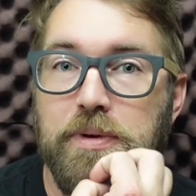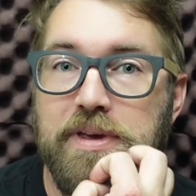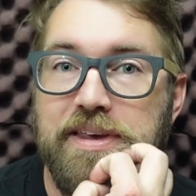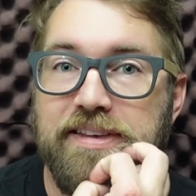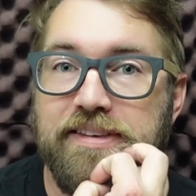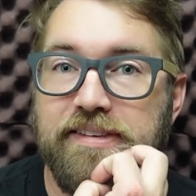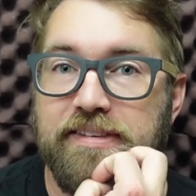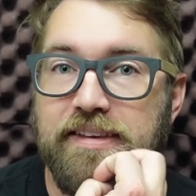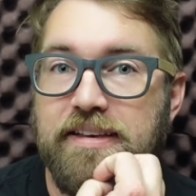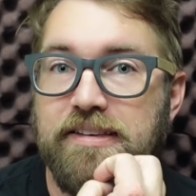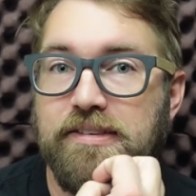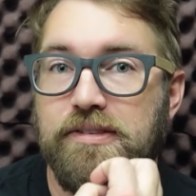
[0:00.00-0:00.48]
He
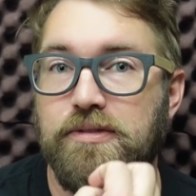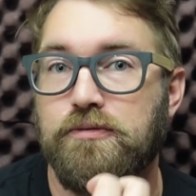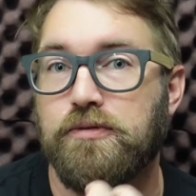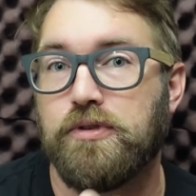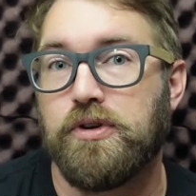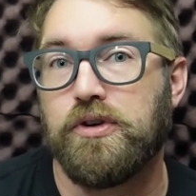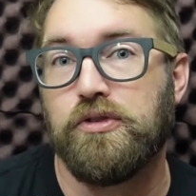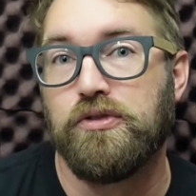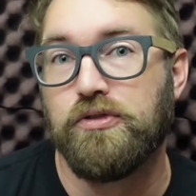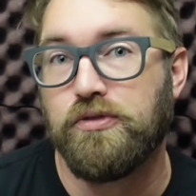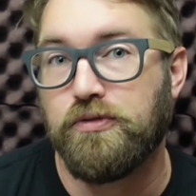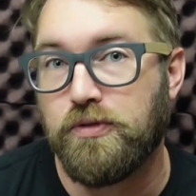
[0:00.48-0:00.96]
says in
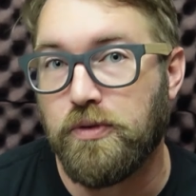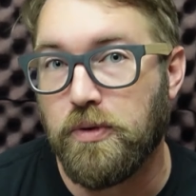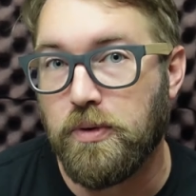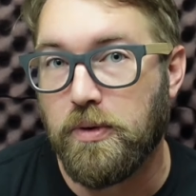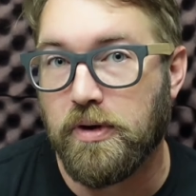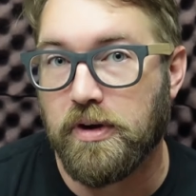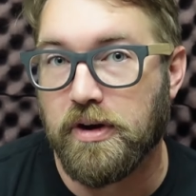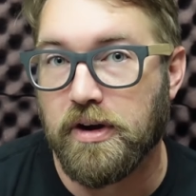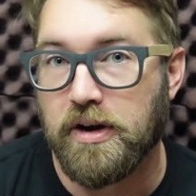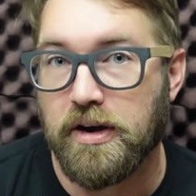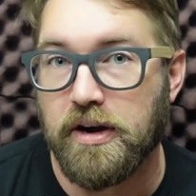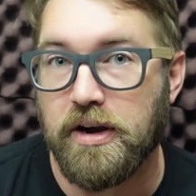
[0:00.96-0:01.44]
verse
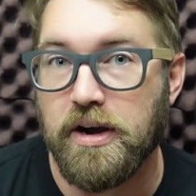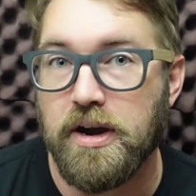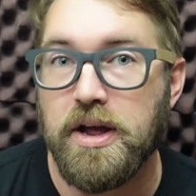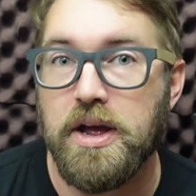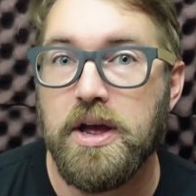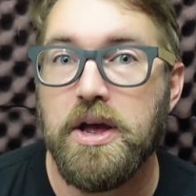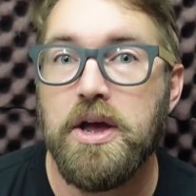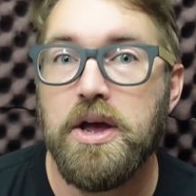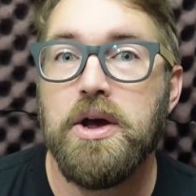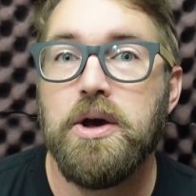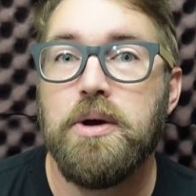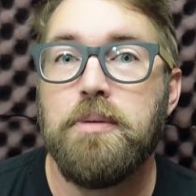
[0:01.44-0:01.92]
4,
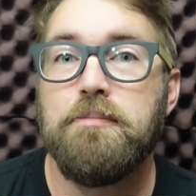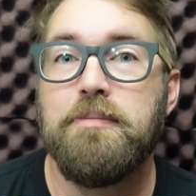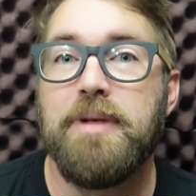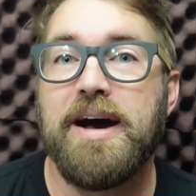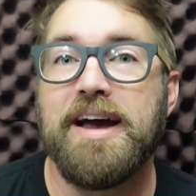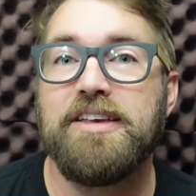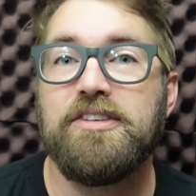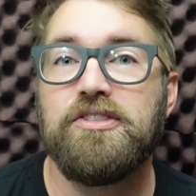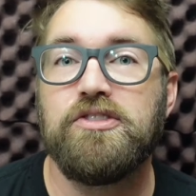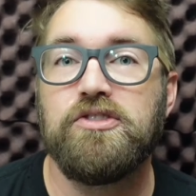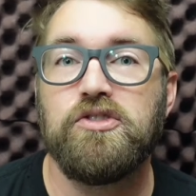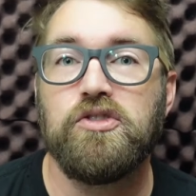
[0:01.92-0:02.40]

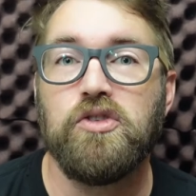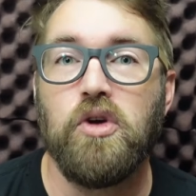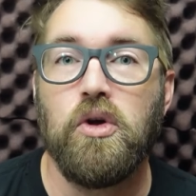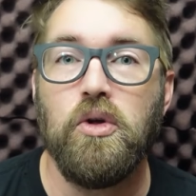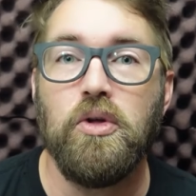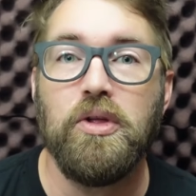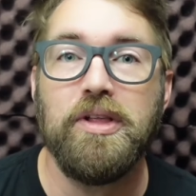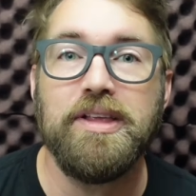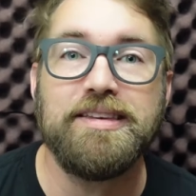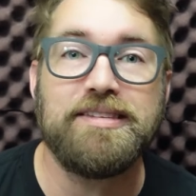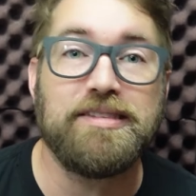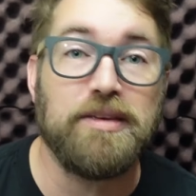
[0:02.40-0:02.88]
my
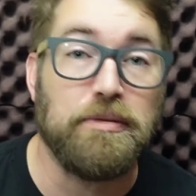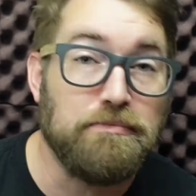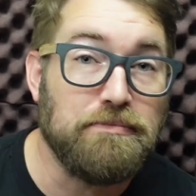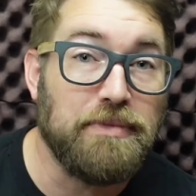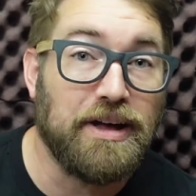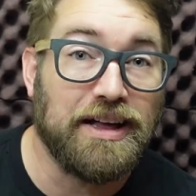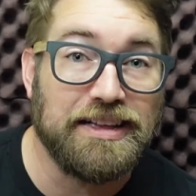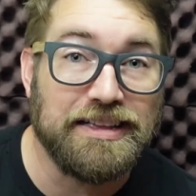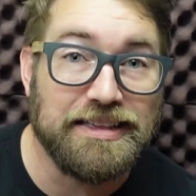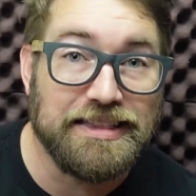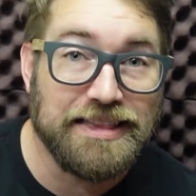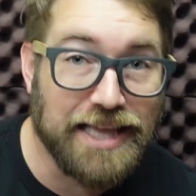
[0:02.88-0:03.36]
soul is
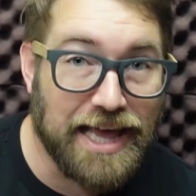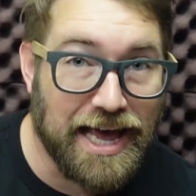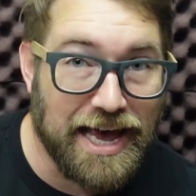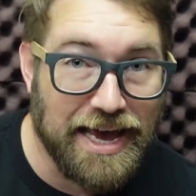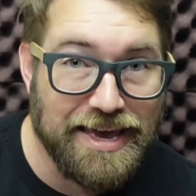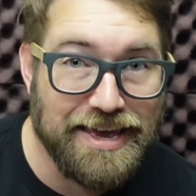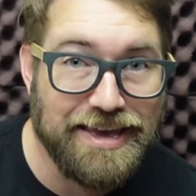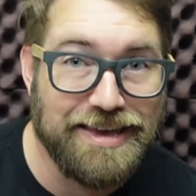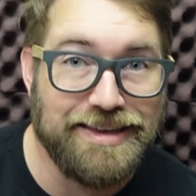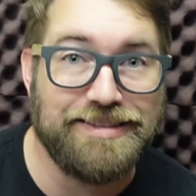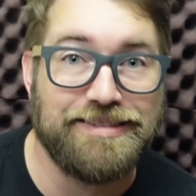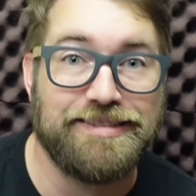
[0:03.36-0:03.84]
among
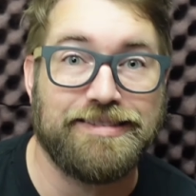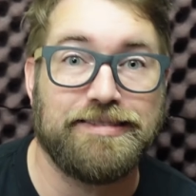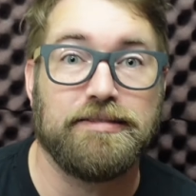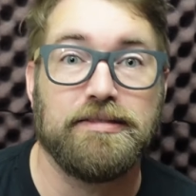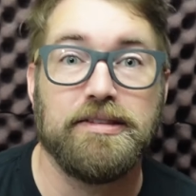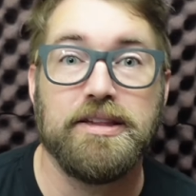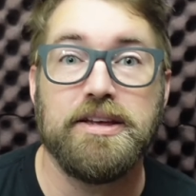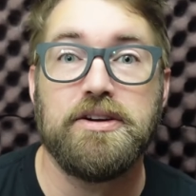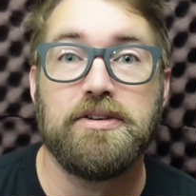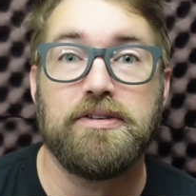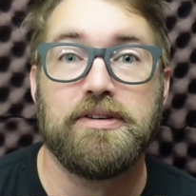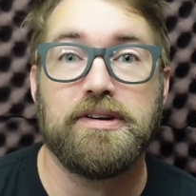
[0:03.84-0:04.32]
lions.
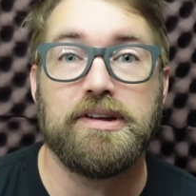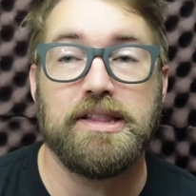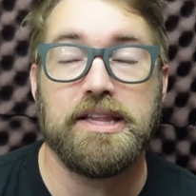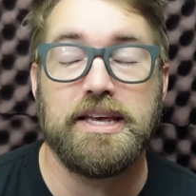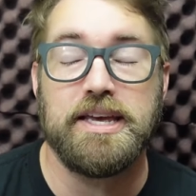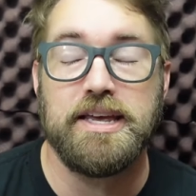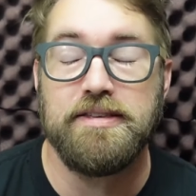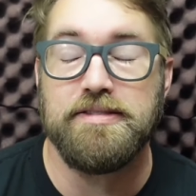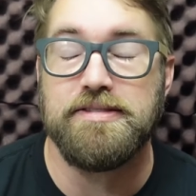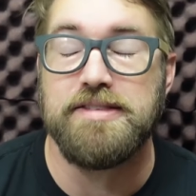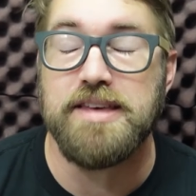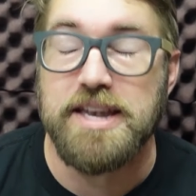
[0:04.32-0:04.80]

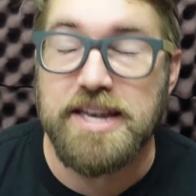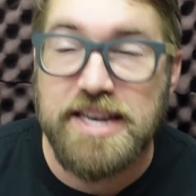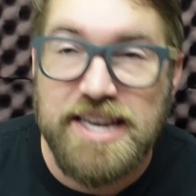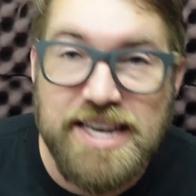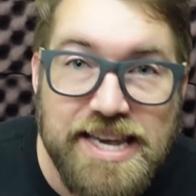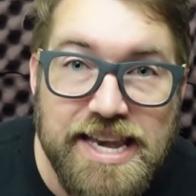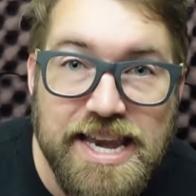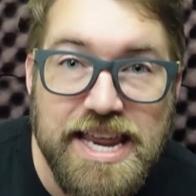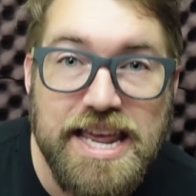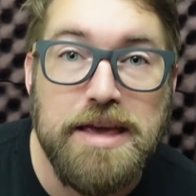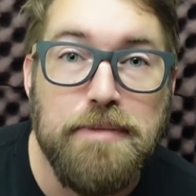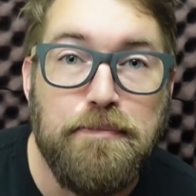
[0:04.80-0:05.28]
Literally, the
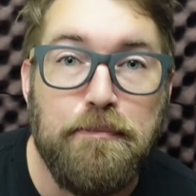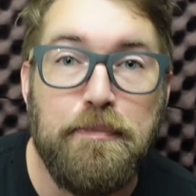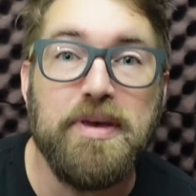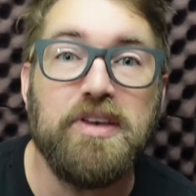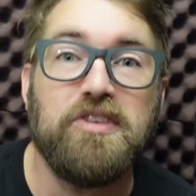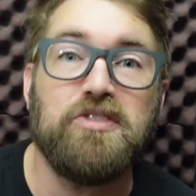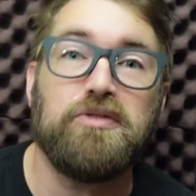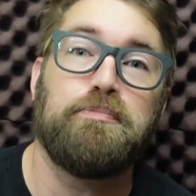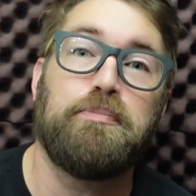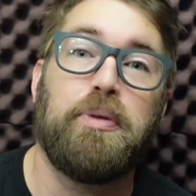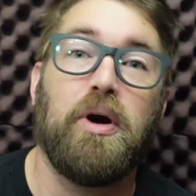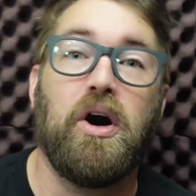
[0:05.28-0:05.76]

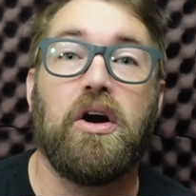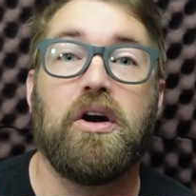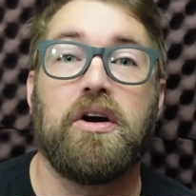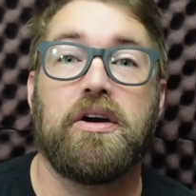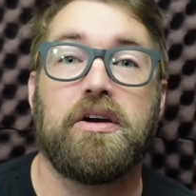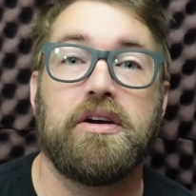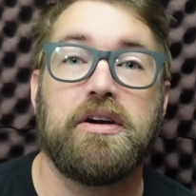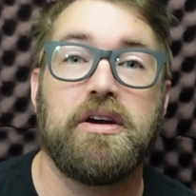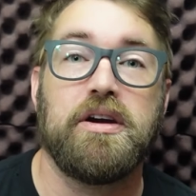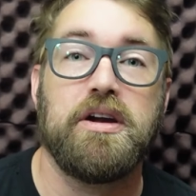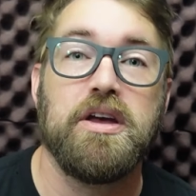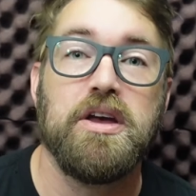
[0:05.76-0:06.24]
deepest
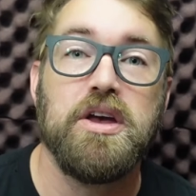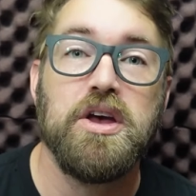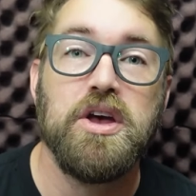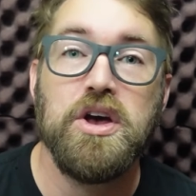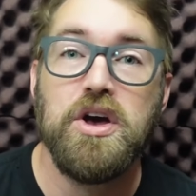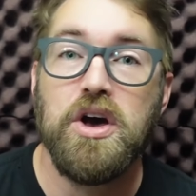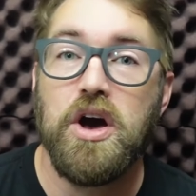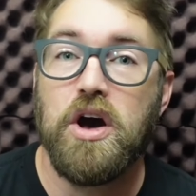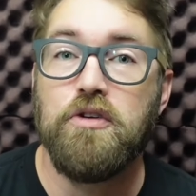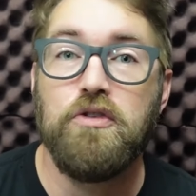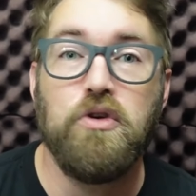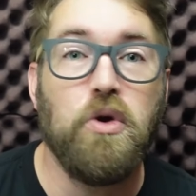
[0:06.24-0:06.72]
part
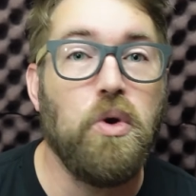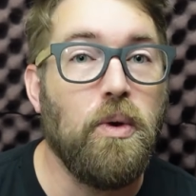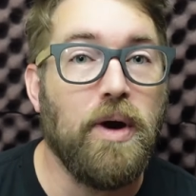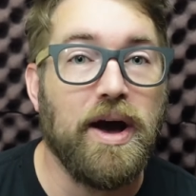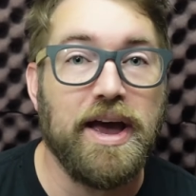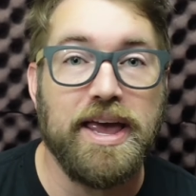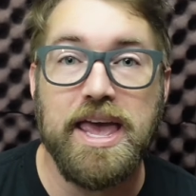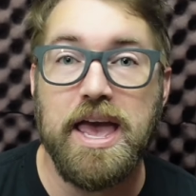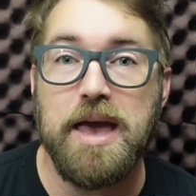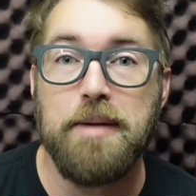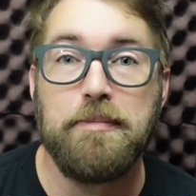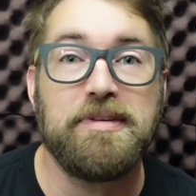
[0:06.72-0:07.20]
of who
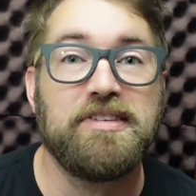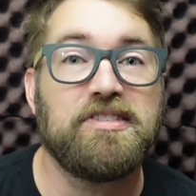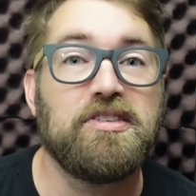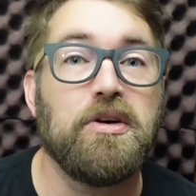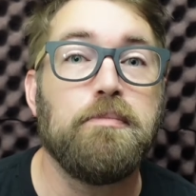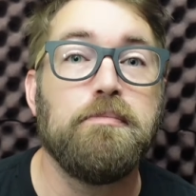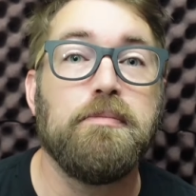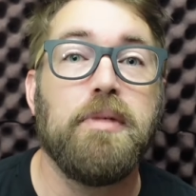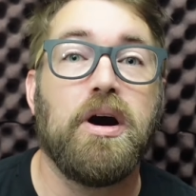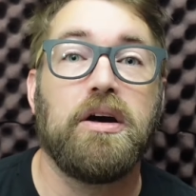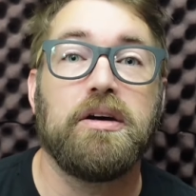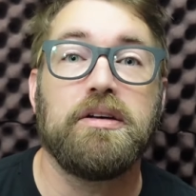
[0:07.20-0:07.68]
I am is
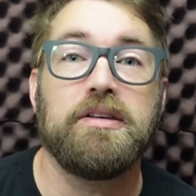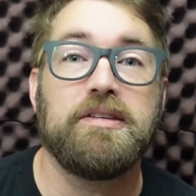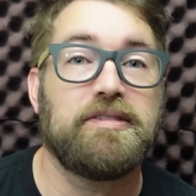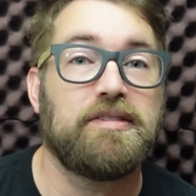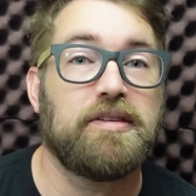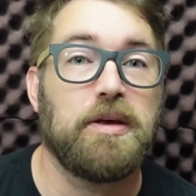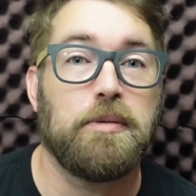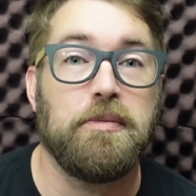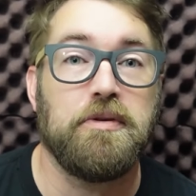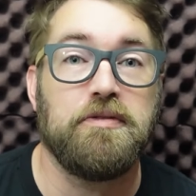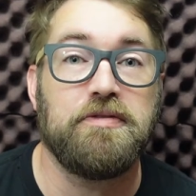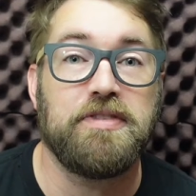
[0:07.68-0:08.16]
among
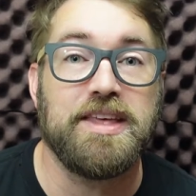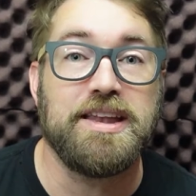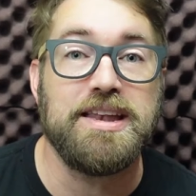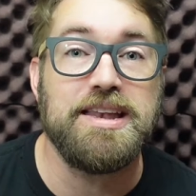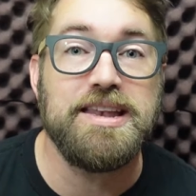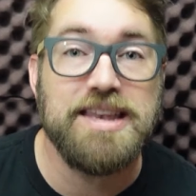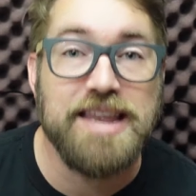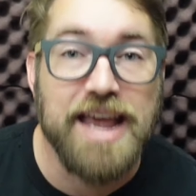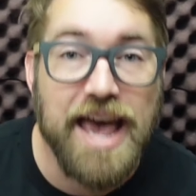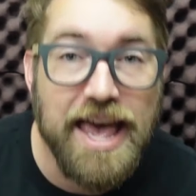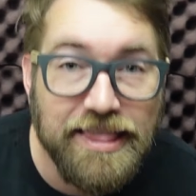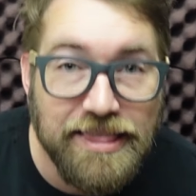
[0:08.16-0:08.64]
some of the
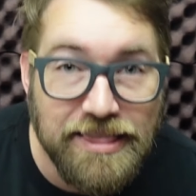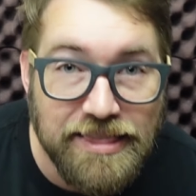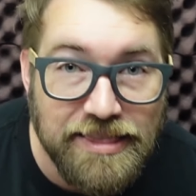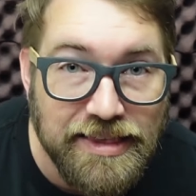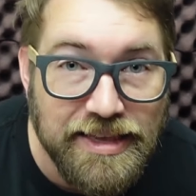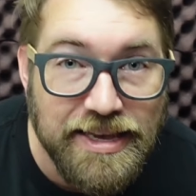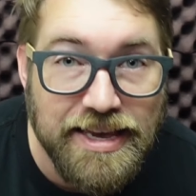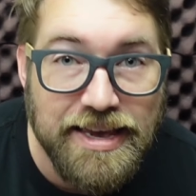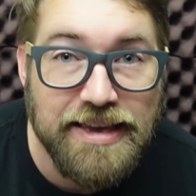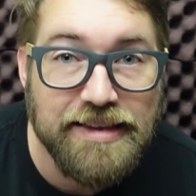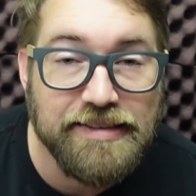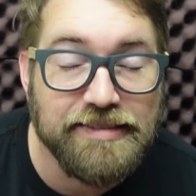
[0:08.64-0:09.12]

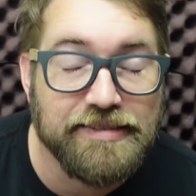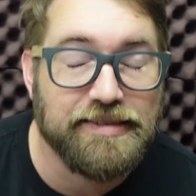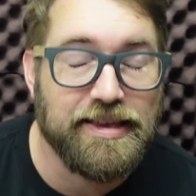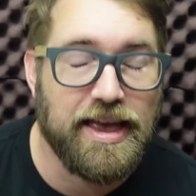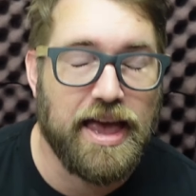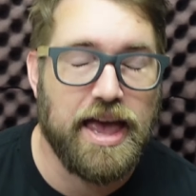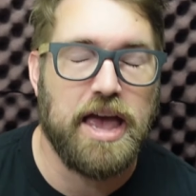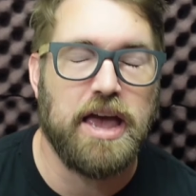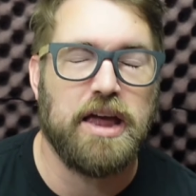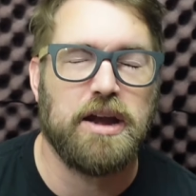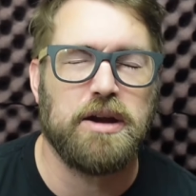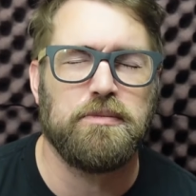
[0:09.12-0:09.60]
deadliest
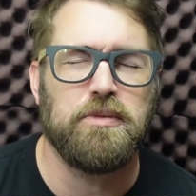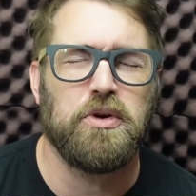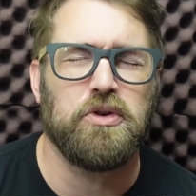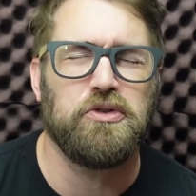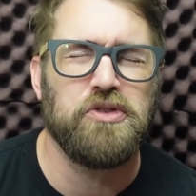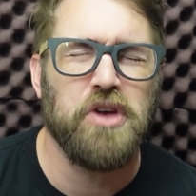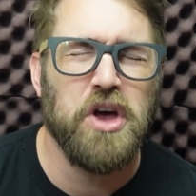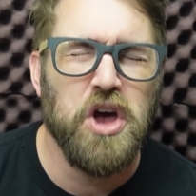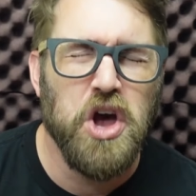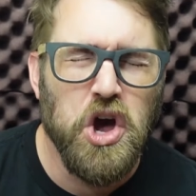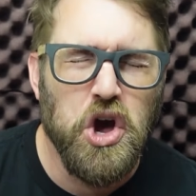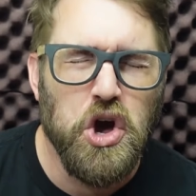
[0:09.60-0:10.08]
animals.